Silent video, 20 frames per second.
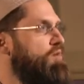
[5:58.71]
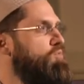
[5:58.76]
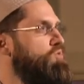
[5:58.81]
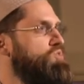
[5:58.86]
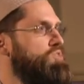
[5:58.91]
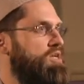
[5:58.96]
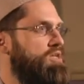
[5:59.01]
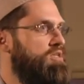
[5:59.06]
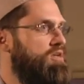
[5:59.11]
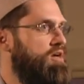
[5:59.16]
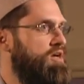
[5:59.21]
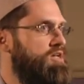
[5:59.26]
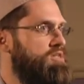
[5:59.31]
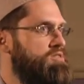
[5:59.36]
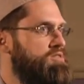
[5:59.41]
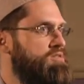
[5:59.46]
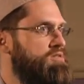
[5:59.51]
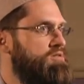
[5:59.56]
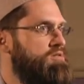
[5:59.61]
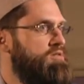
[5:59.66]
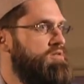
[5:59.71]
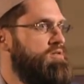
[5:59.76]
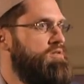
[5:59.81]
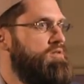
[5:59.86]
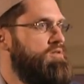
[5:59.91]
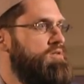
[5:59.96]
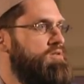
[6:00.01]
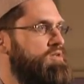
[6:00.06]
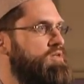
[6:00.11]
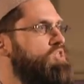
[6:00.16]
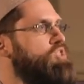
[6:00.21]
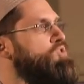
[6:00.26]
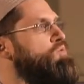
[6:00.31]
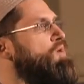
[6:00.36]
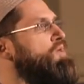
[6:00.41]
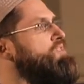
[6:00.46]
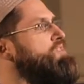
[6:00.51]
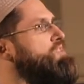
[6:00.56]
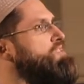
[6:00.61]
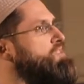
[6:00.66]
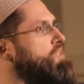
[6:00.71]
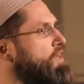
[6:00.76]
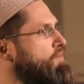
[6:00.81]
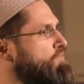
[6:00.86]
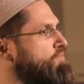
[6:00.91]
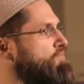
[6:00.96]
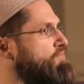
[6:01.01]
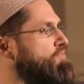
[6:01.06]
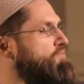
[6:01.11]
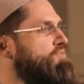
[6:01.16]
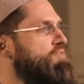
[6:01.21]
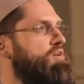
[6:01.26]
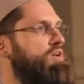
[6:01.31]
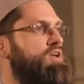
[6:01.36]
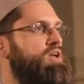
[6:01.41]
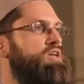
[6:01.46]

What's that night? 27th.